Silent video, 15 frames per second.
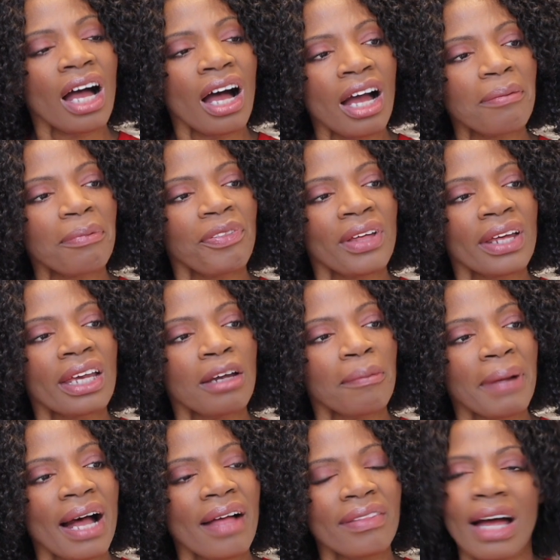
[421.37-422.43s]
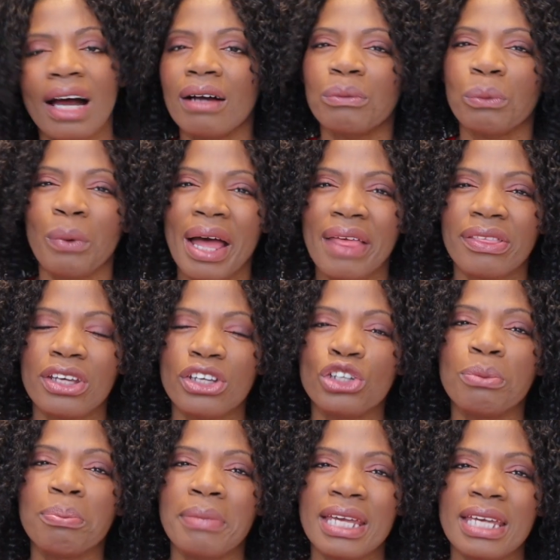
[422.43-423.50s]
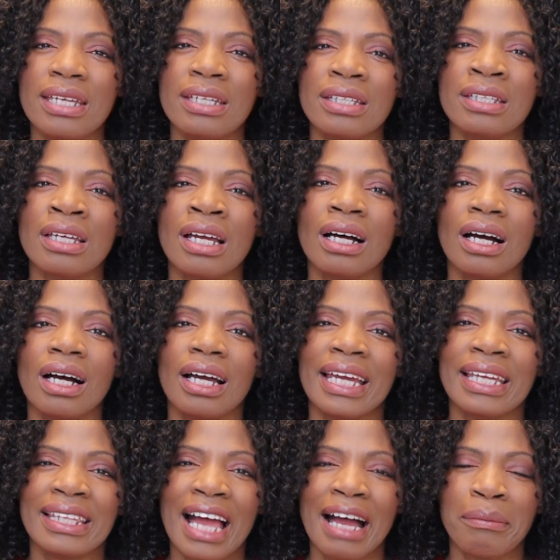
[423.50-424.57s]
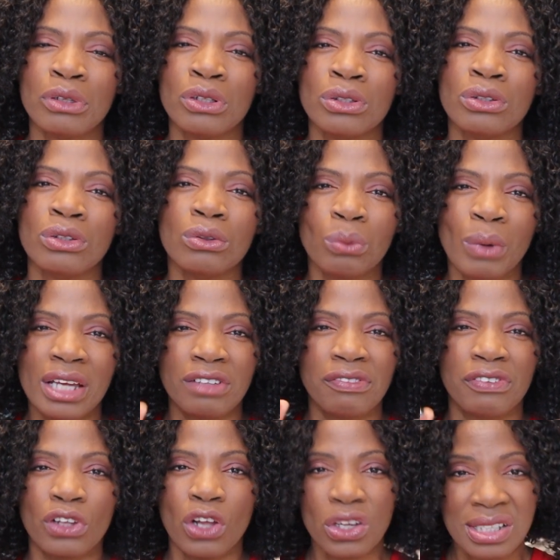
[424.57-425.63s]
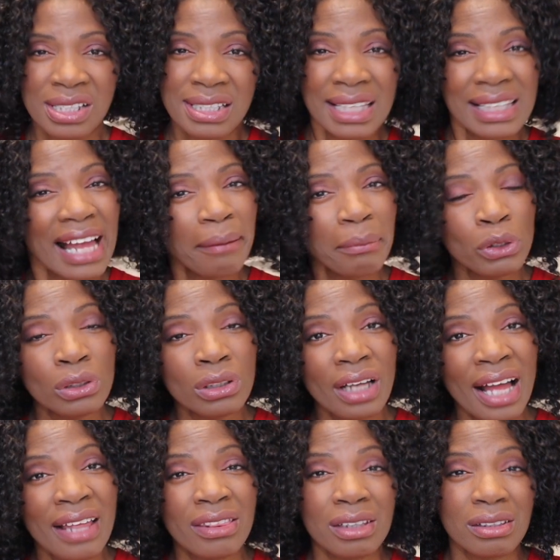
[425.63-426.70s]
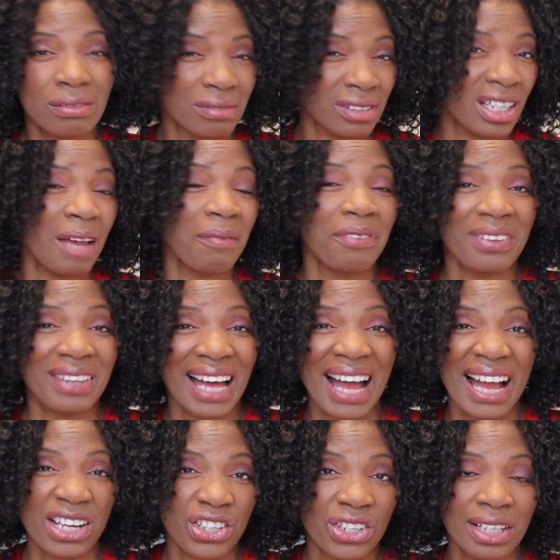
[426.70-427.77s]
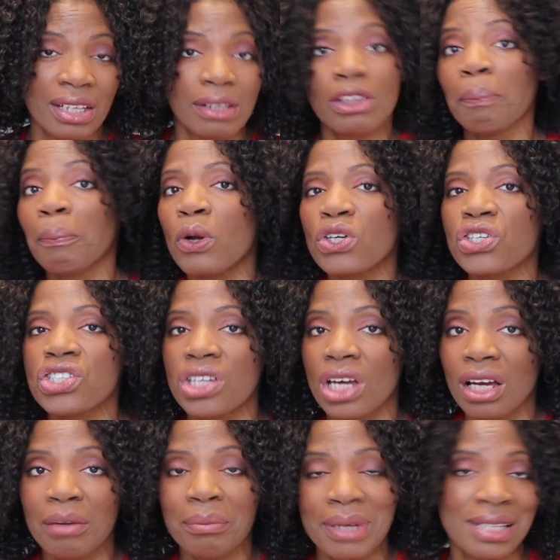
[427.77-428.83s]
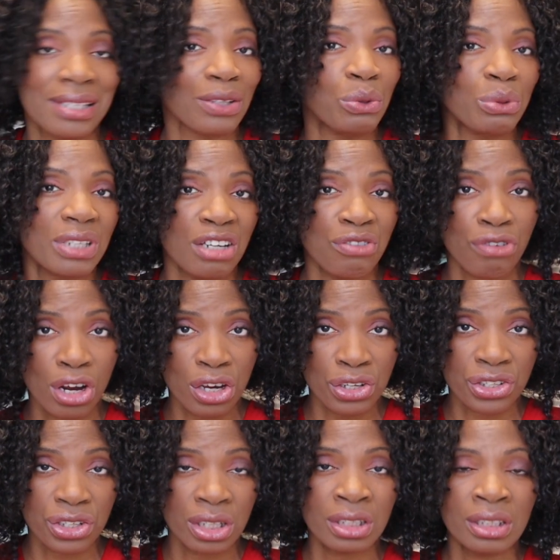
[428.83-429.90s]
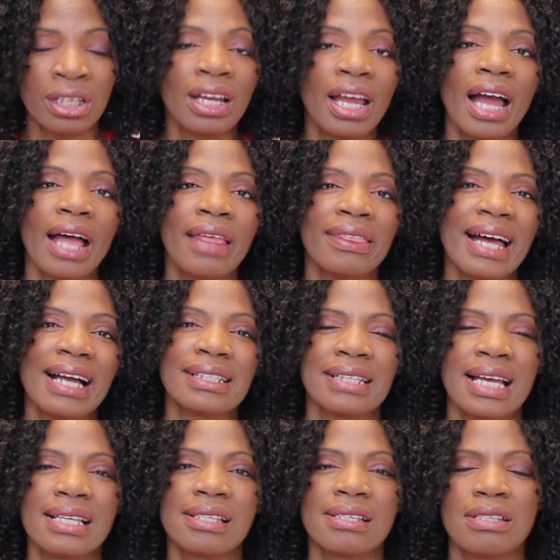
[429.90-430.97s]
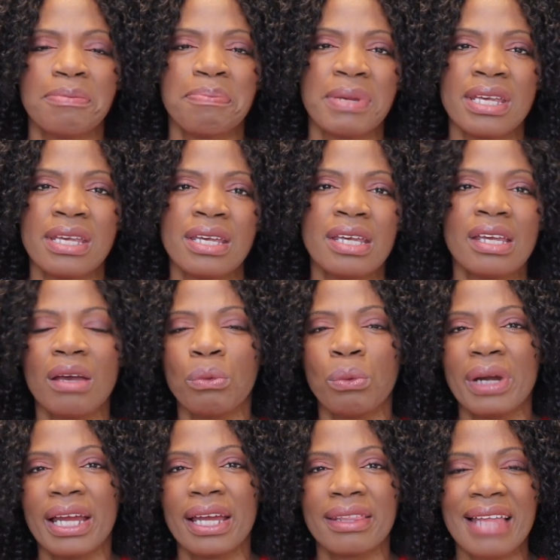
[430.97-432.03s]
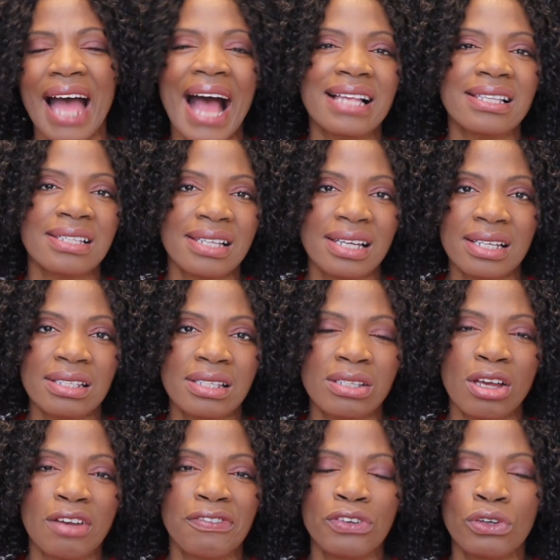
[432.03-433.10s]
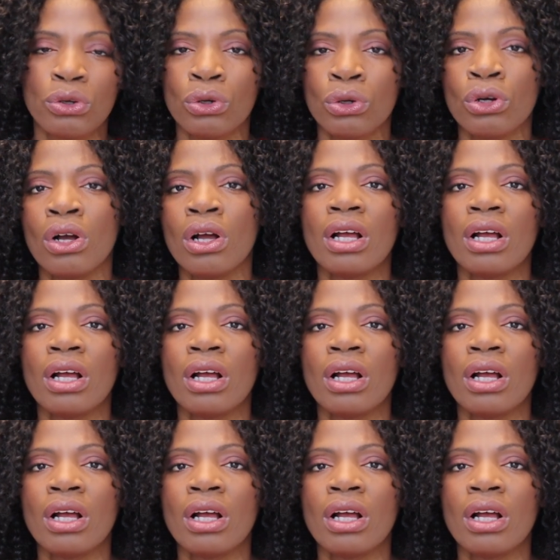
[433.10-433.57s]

I'm thinking about that, whether you mean enamel where you've lost enamel, and the term for that, actually, the posh term, is called erosion, and that tends to be with acid. So if you're